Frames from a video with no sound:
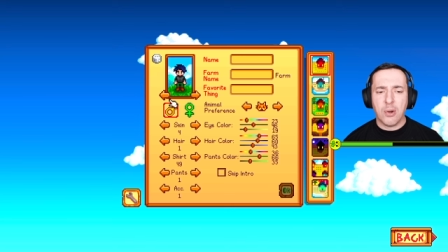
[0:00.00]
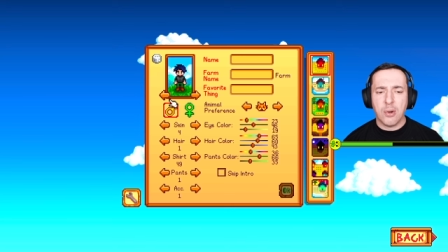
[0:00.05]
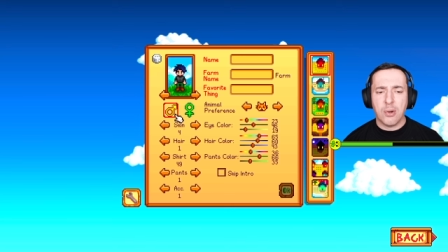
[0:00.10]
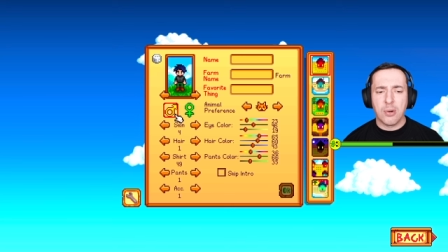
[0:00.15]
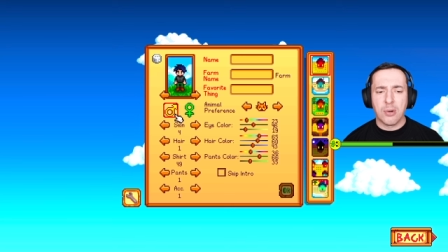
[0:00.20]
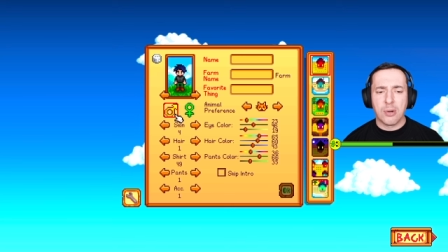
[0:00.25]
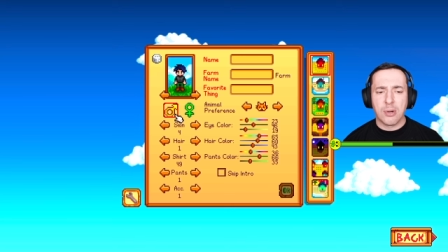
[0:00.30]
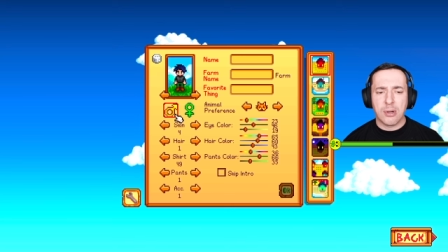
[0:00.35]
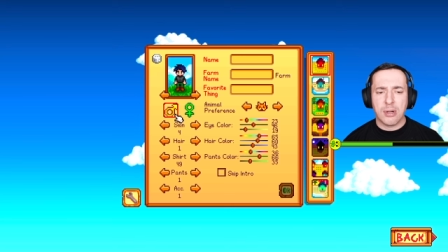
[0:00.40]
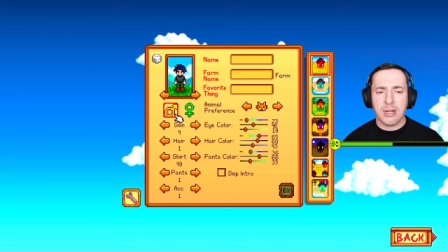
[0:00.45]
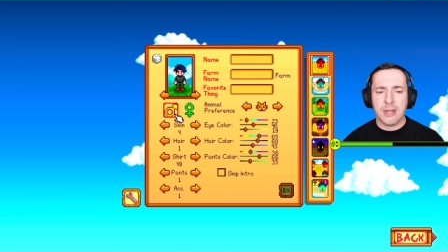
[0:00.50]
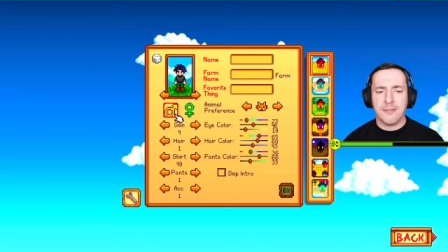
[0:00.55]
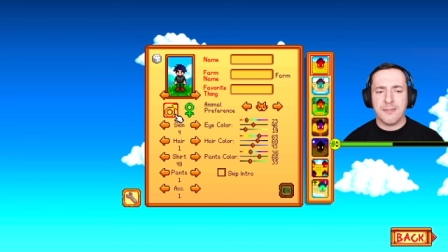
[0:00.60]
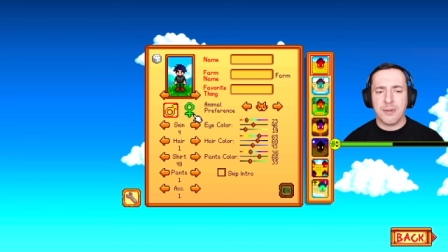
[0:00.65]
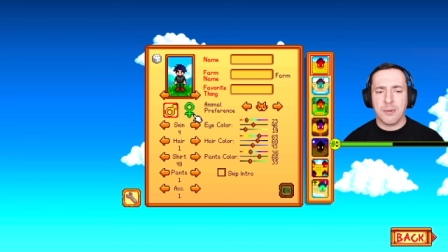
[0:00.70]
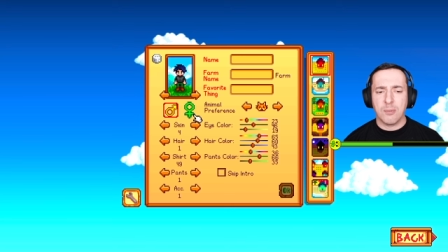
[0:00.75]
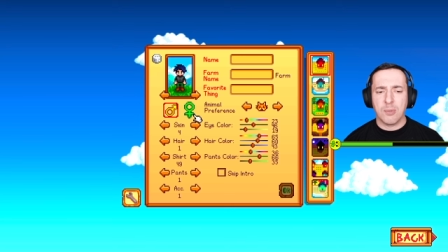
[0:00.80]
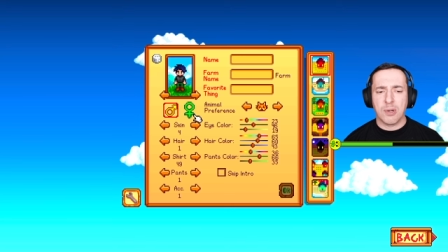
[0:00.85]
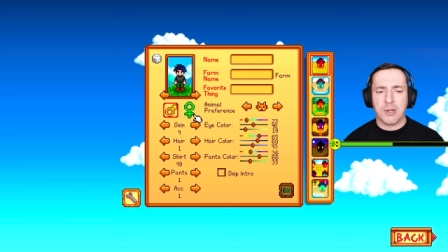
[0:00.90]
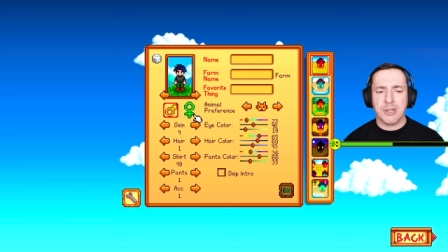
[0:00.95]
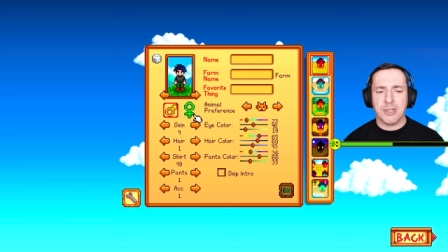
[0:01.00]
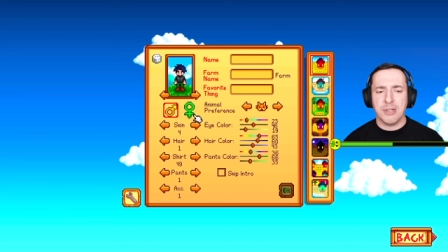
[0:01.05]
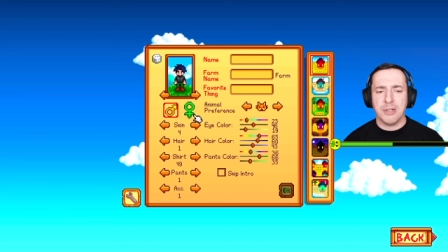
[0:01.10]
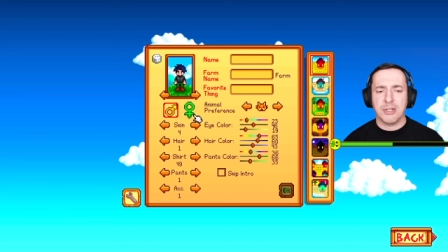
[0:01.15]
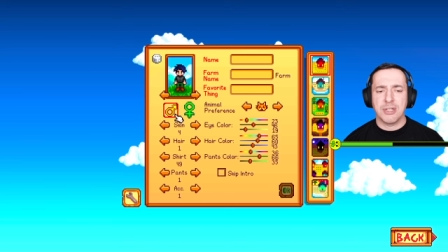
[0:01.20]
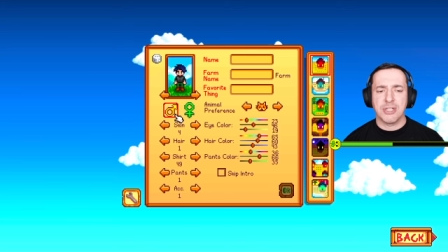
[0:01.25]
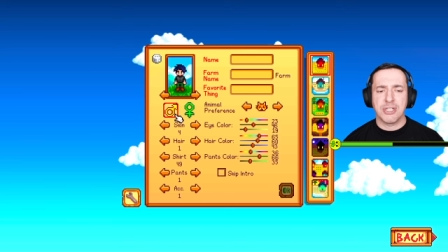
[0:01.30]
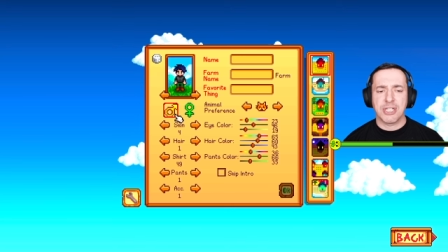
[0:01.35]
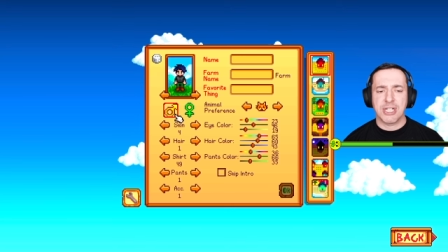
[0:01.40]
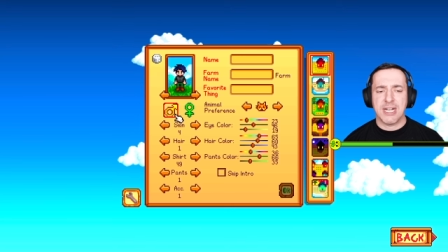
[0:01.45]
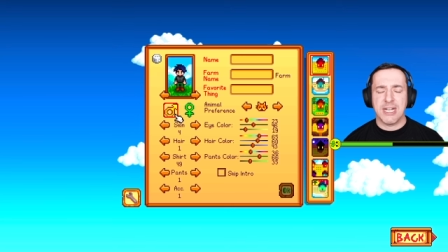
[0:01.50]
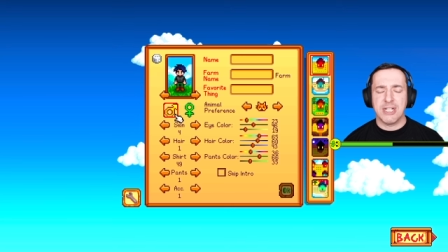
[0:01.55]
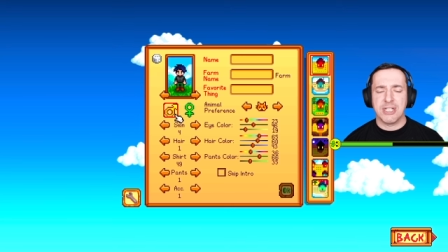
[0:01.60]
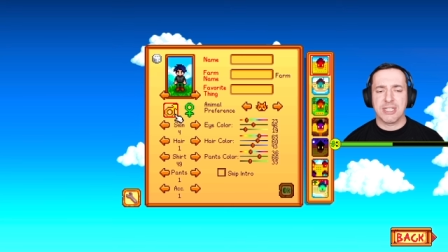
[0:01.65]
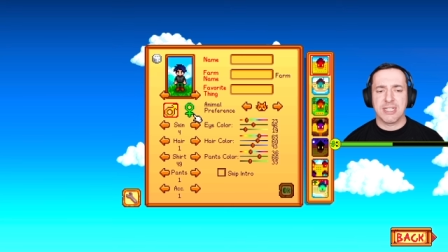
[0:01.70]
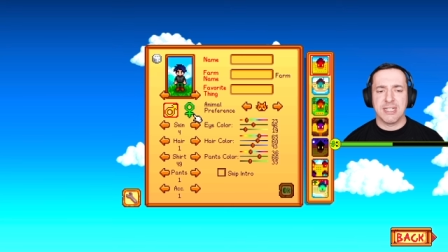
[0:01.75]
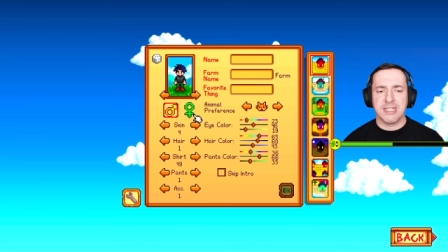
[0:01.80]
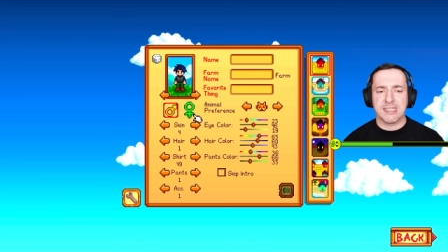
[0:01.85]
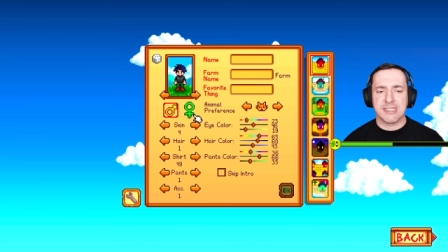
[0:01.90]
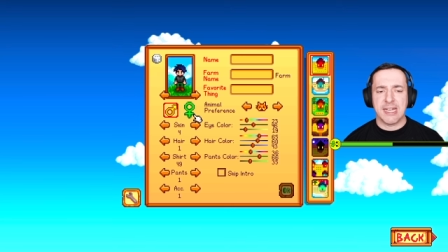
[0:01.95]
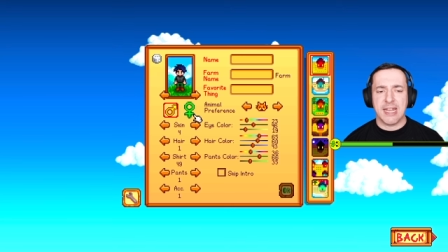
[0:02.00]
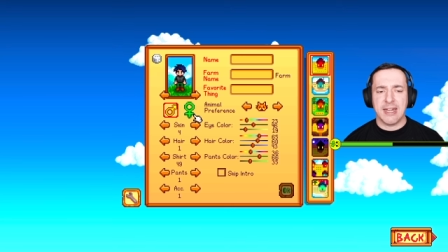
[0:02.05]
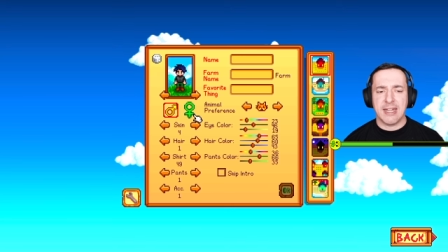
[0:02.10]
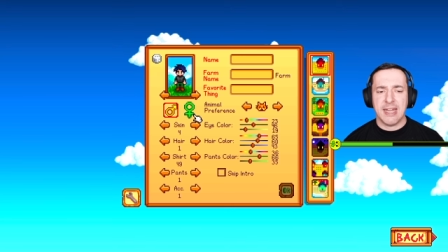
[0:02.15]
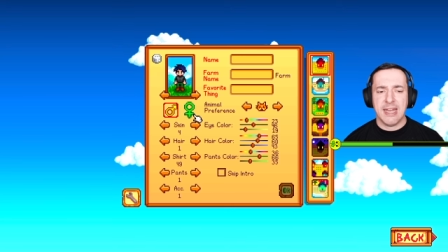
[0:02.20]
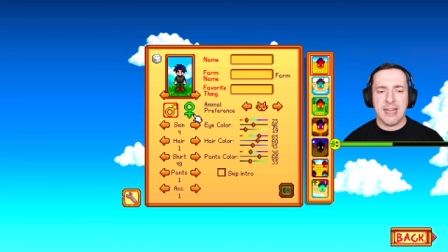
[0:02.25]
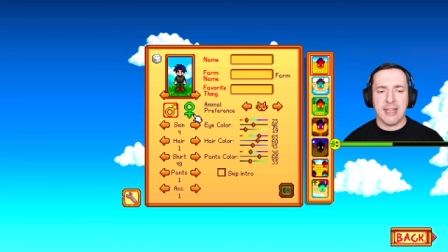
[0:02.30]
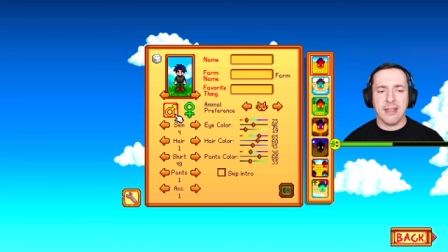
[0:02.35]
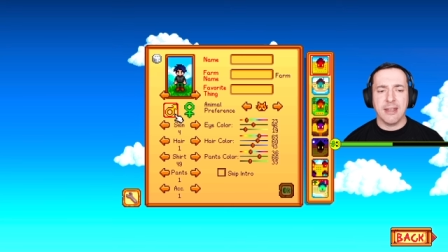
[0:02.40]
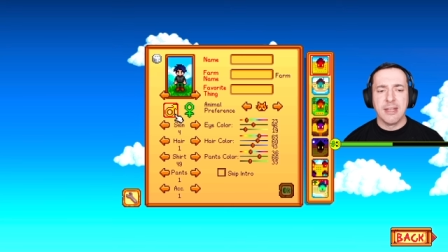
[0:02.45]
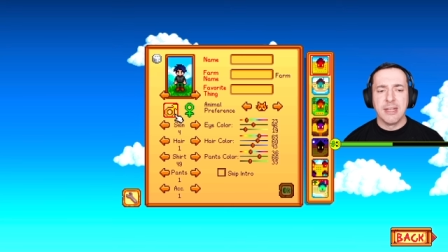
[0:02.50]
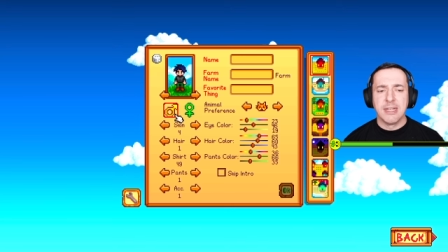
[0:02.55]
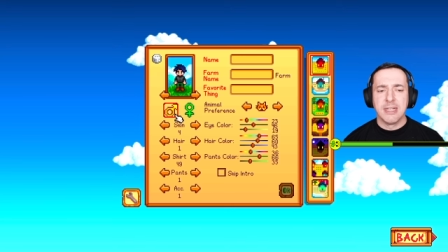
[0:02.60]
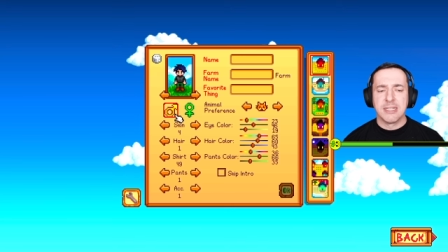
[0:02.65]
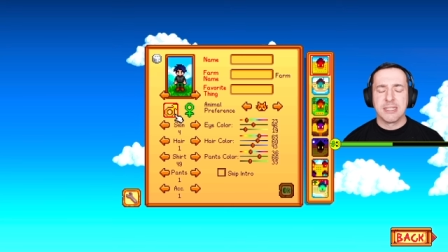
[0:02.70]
Or if you want, you can change things down here.